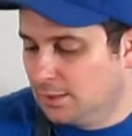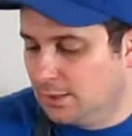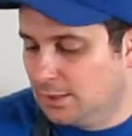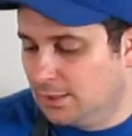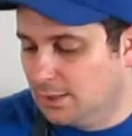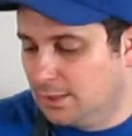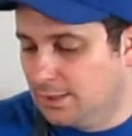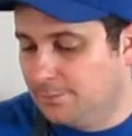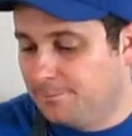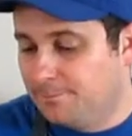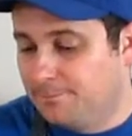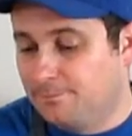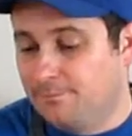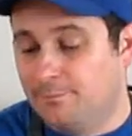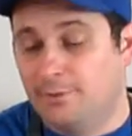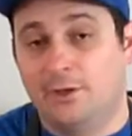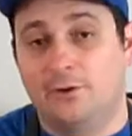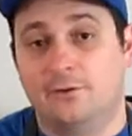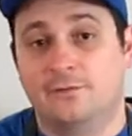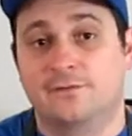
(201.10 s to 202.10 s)
A
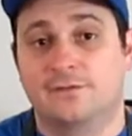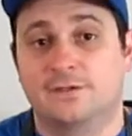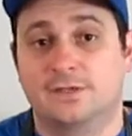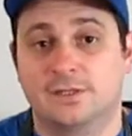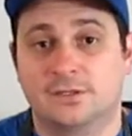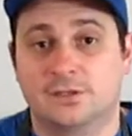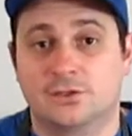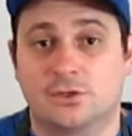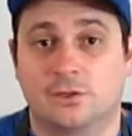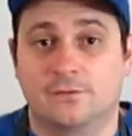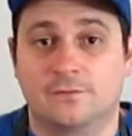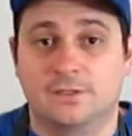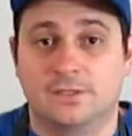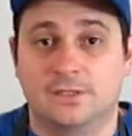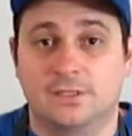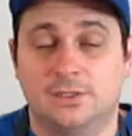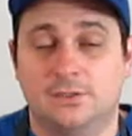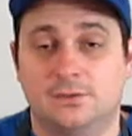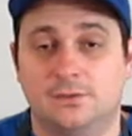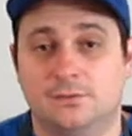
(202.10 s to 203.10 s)
pair of scissors,
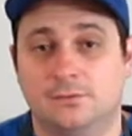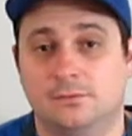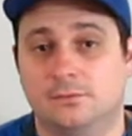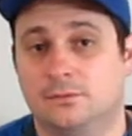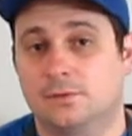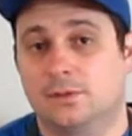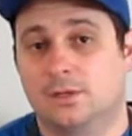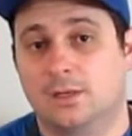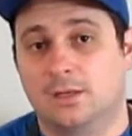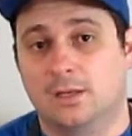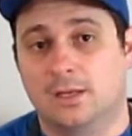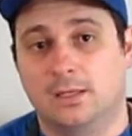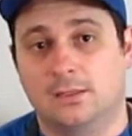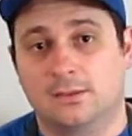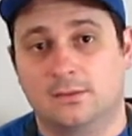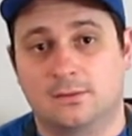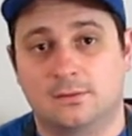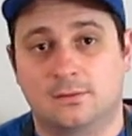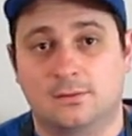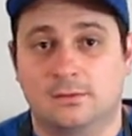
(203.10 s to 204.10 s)
obviously, to
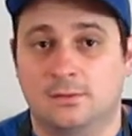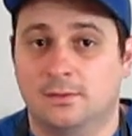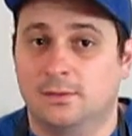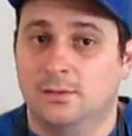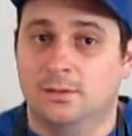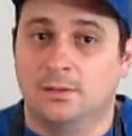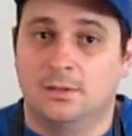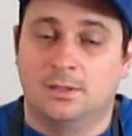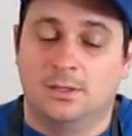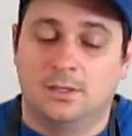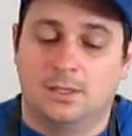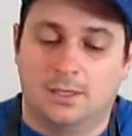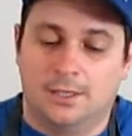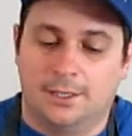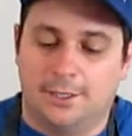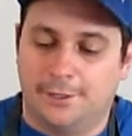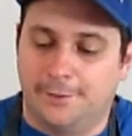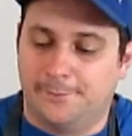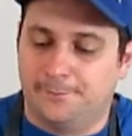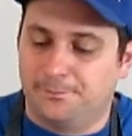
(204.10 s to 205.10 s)
cut
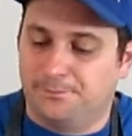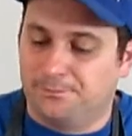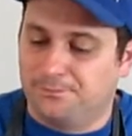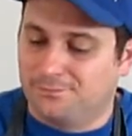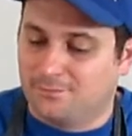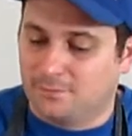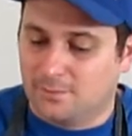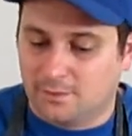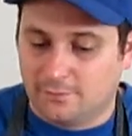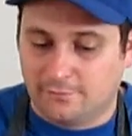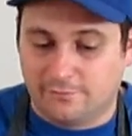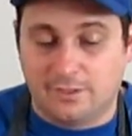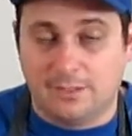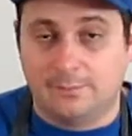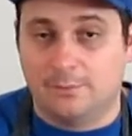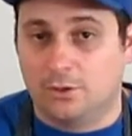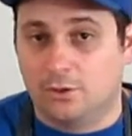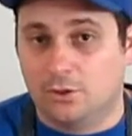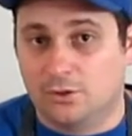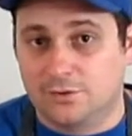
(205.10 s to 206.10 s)

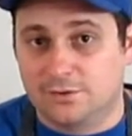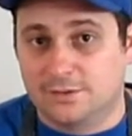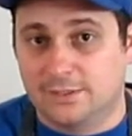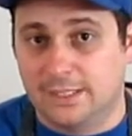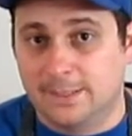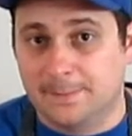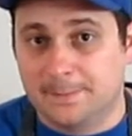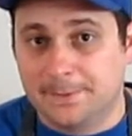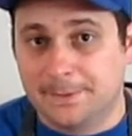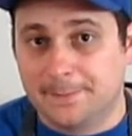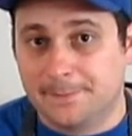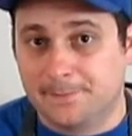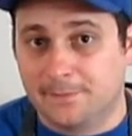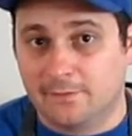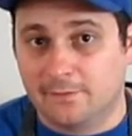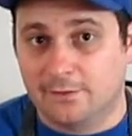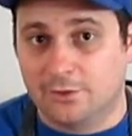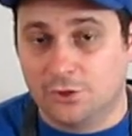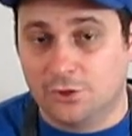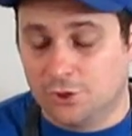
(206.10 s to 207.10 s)
fiberglass tape
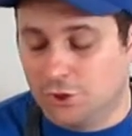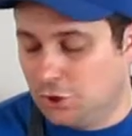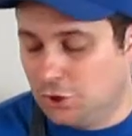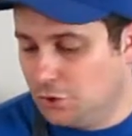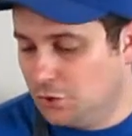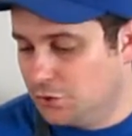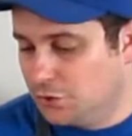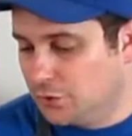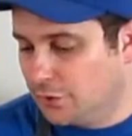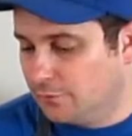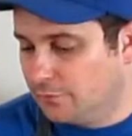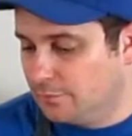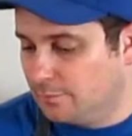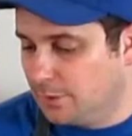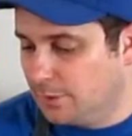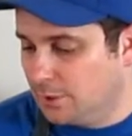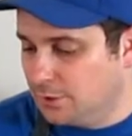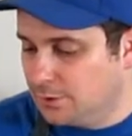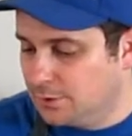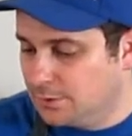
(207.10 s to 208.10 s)
that you're going to use on the
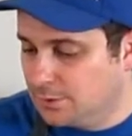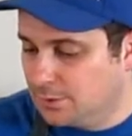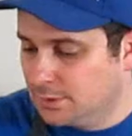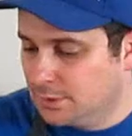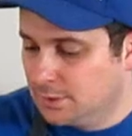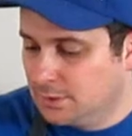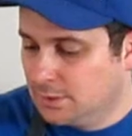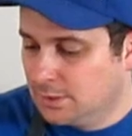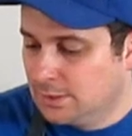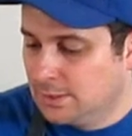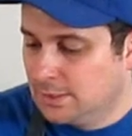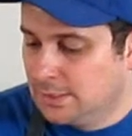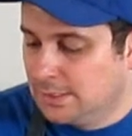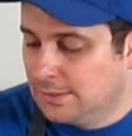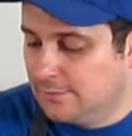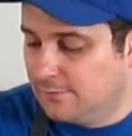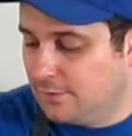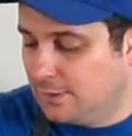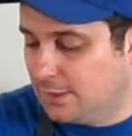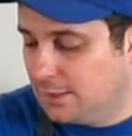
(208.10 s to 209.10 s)
boat.
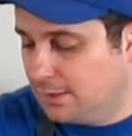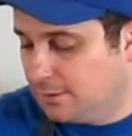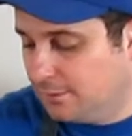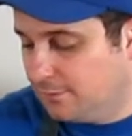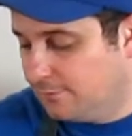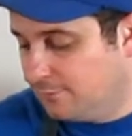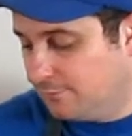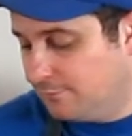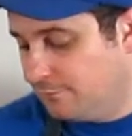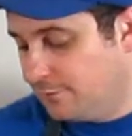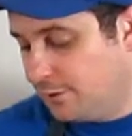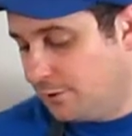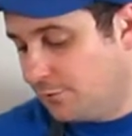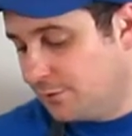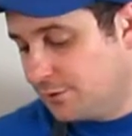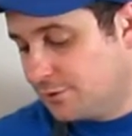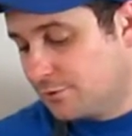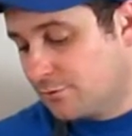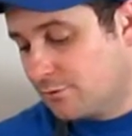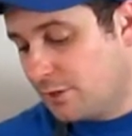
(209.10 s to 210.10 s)
Then
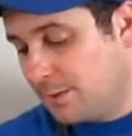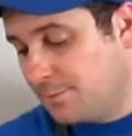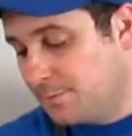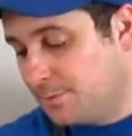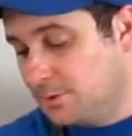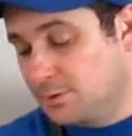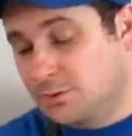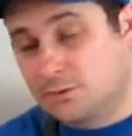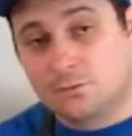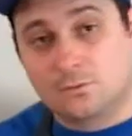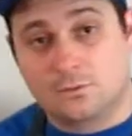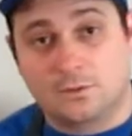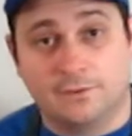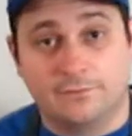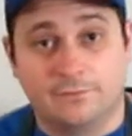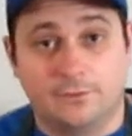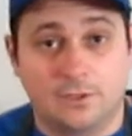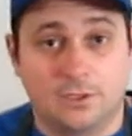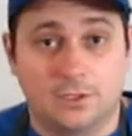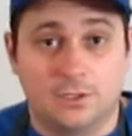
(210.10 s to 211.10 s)
various scrapers.
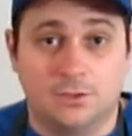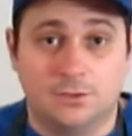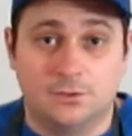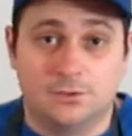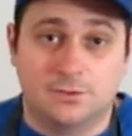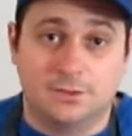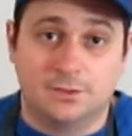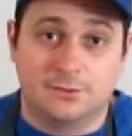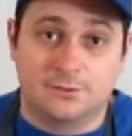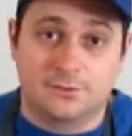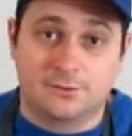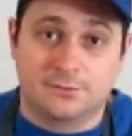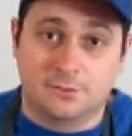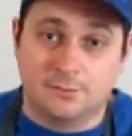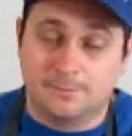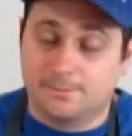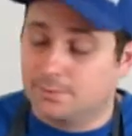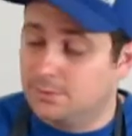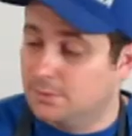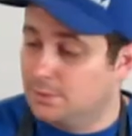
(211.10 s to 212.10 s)
If you're going to use
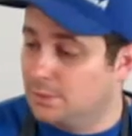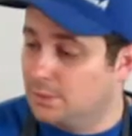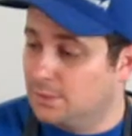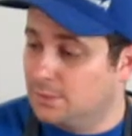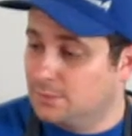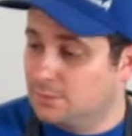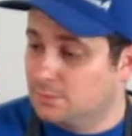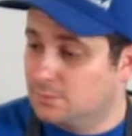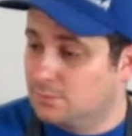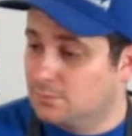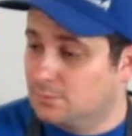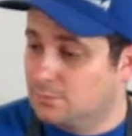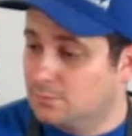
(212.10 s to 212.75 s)
Durastrip, a nice